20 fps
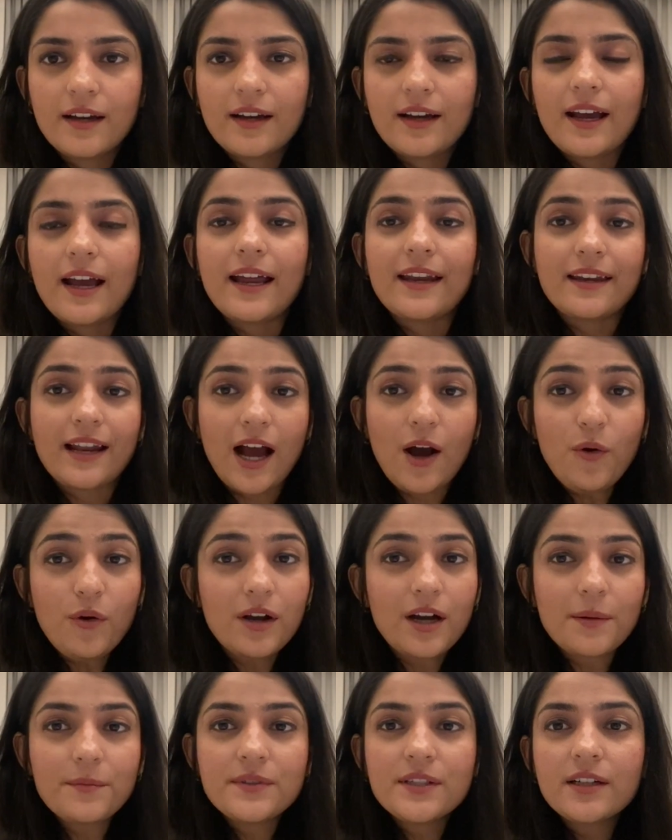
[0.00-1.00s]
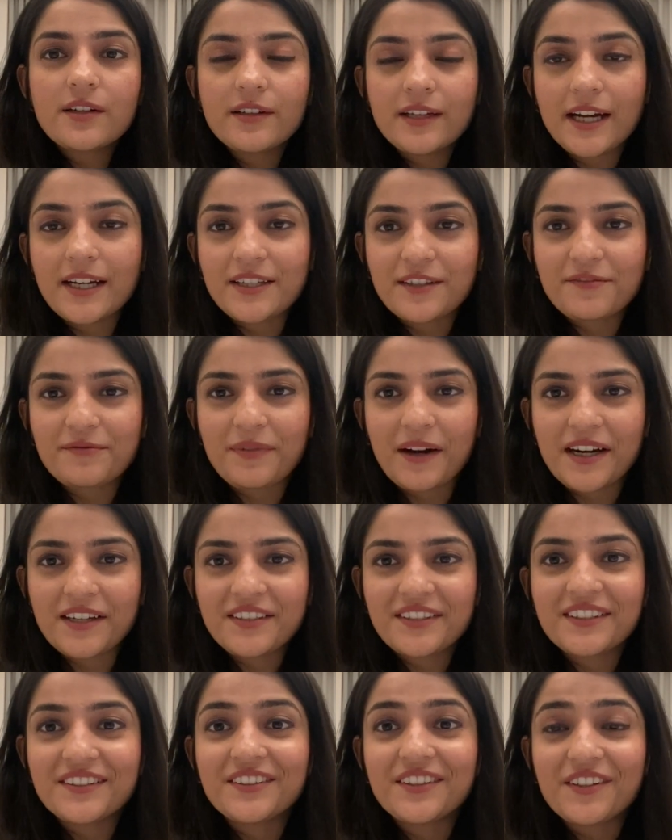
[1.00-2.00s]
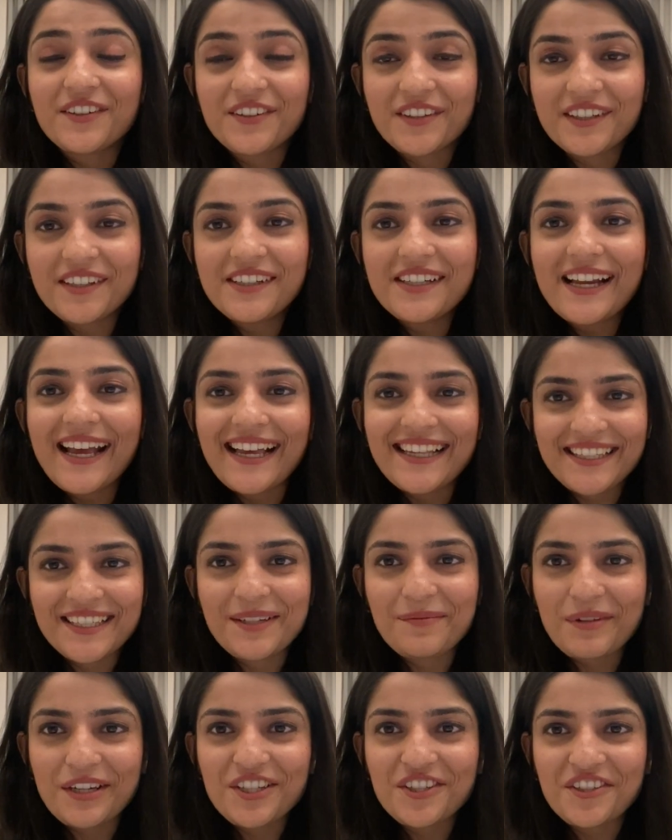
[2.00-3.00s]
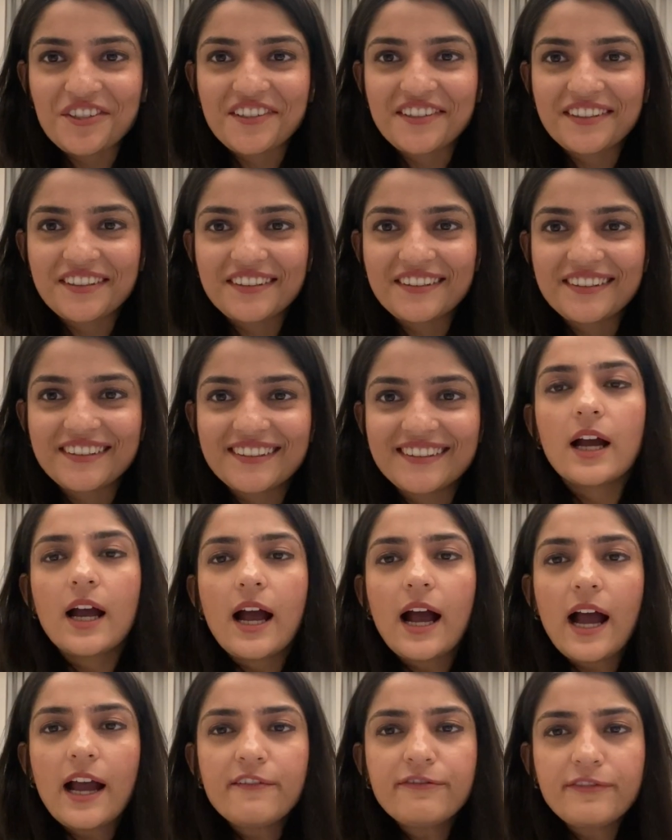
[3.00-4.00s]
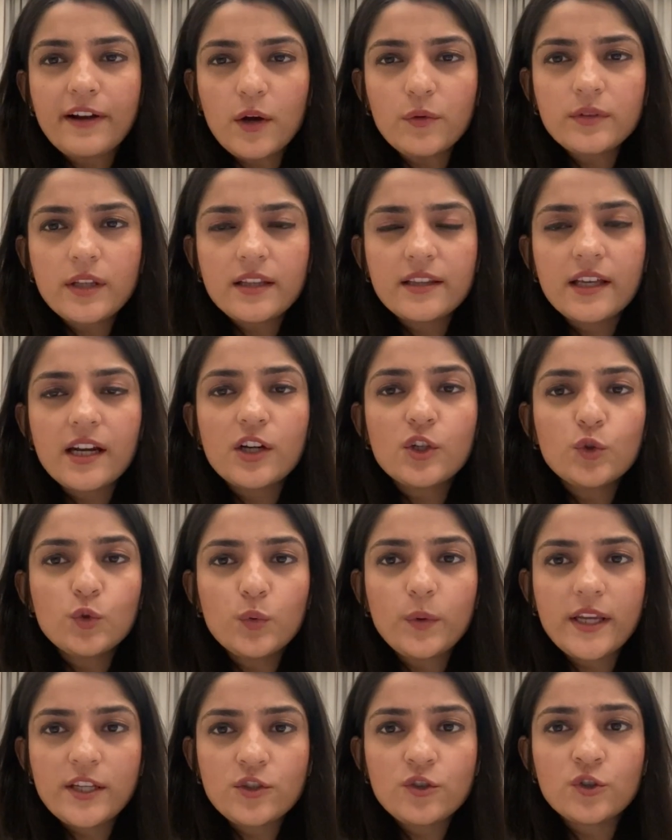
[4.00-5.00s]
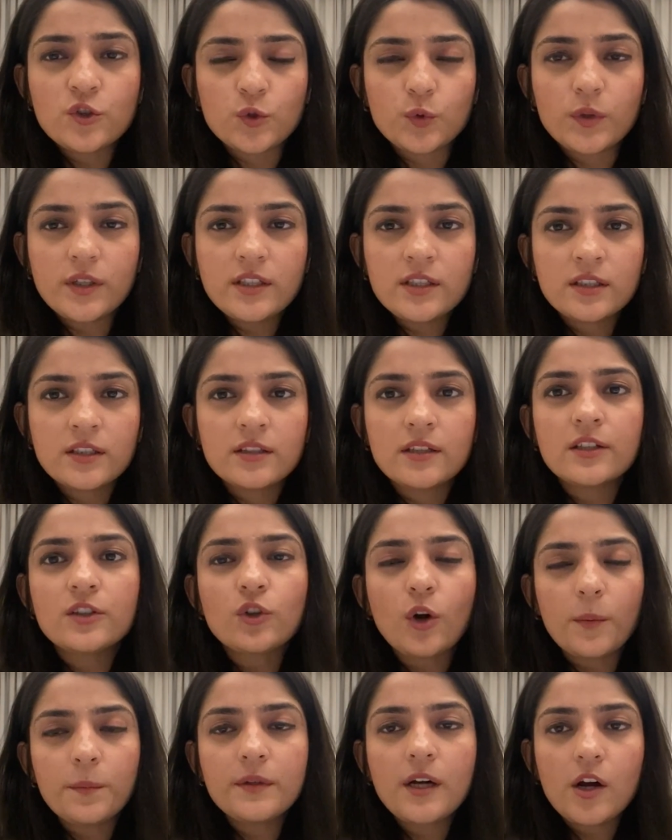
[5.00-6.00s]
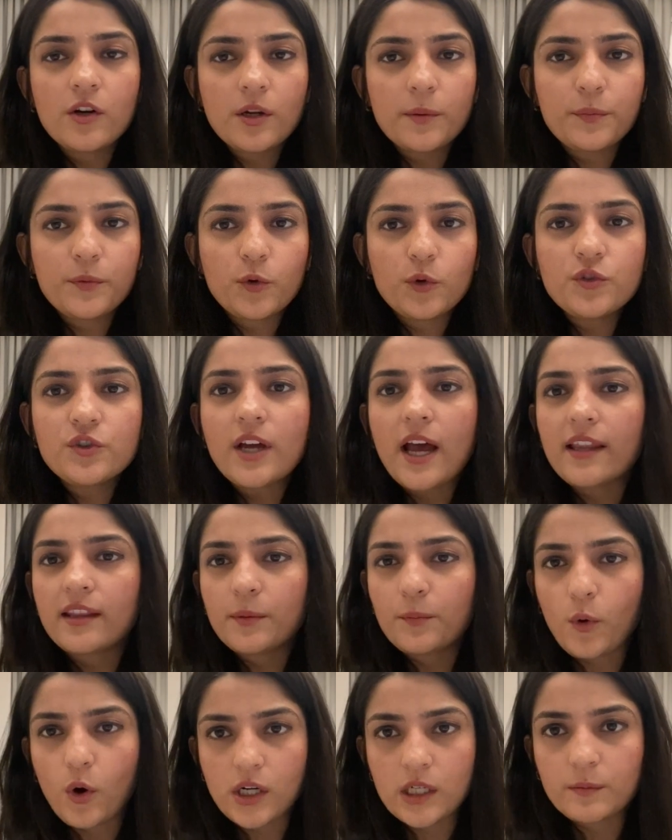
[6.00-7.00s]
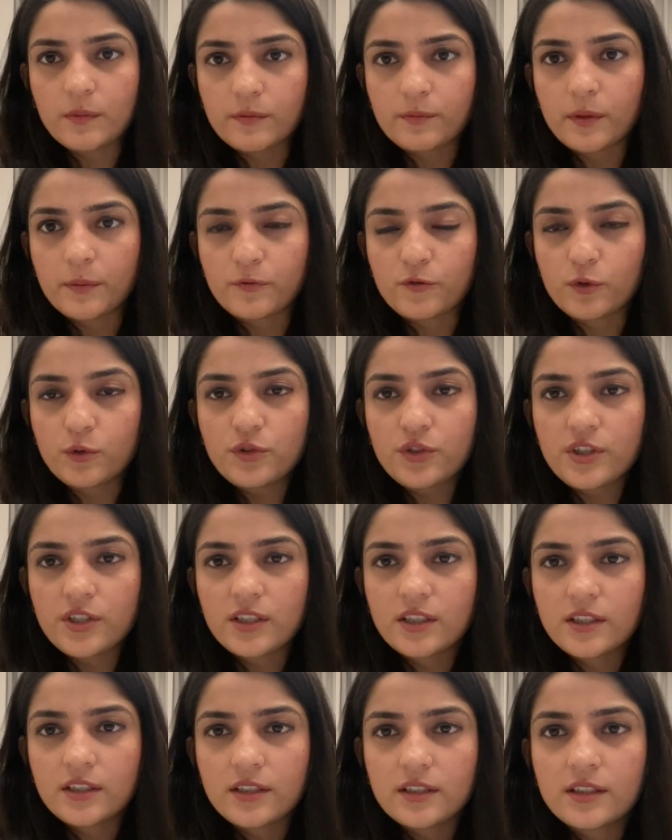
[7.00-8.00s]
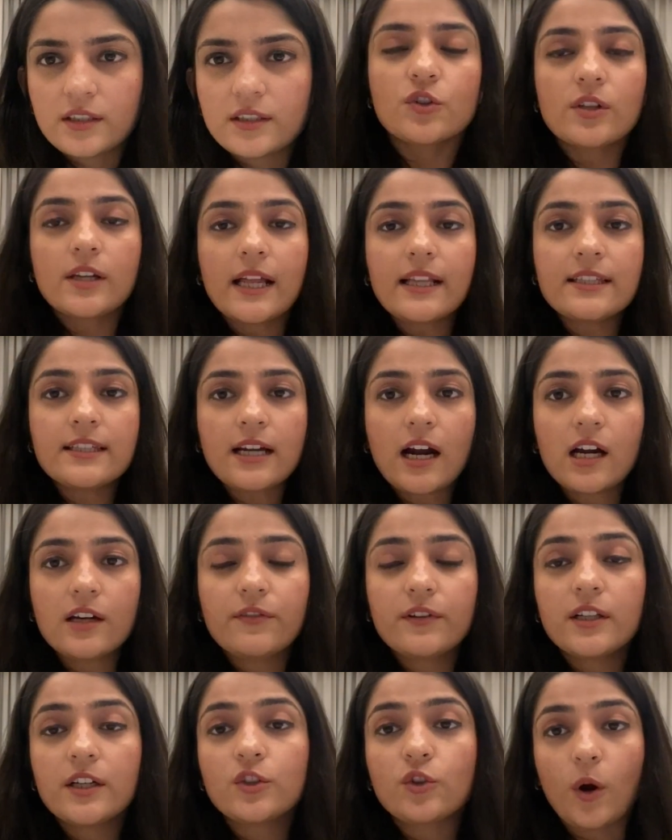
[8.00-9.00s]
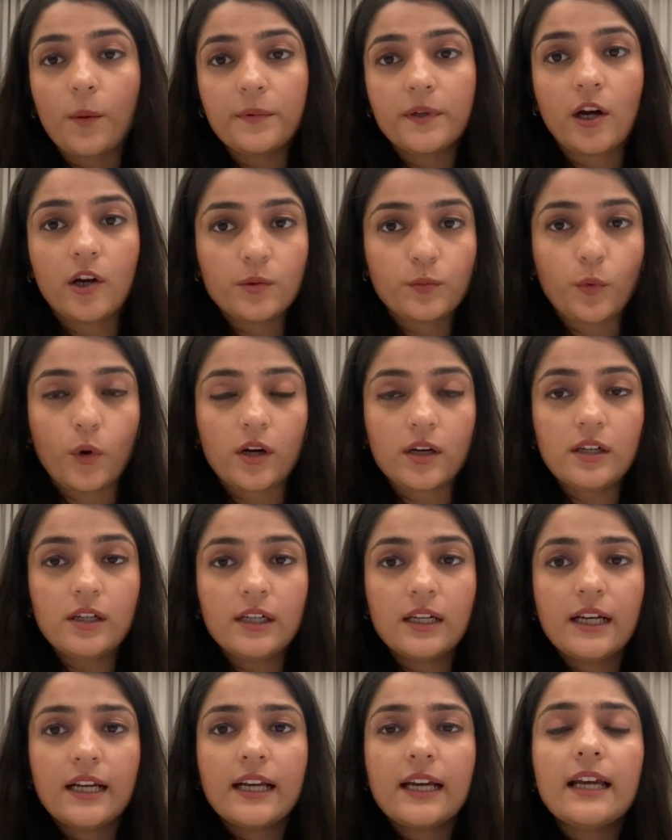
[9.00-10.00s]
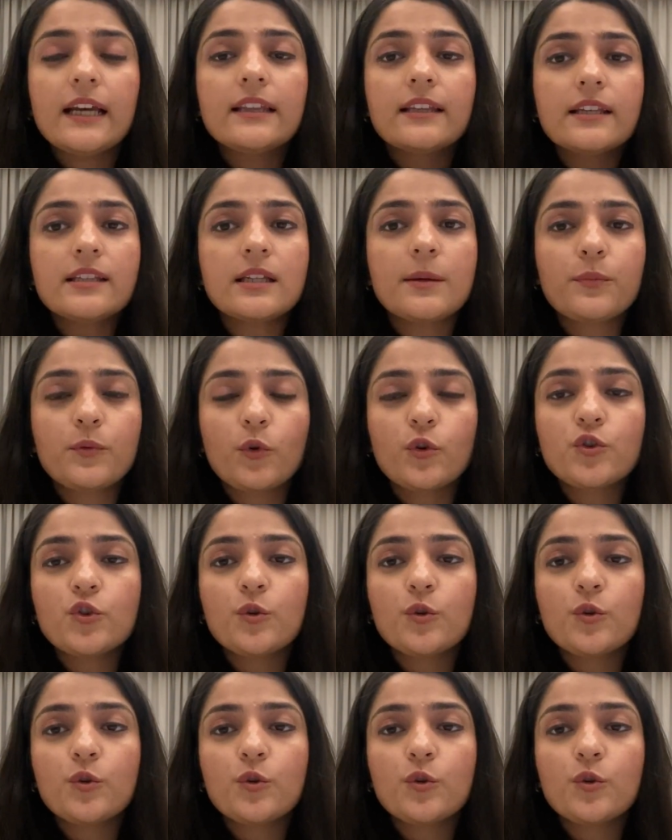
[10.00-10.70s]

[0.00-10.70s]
Now comes the creative part, the real estimation. I found that there are two ways to do it, the top-down approach and the bottom-up approach. So let's start with the top-down model. In this approach, you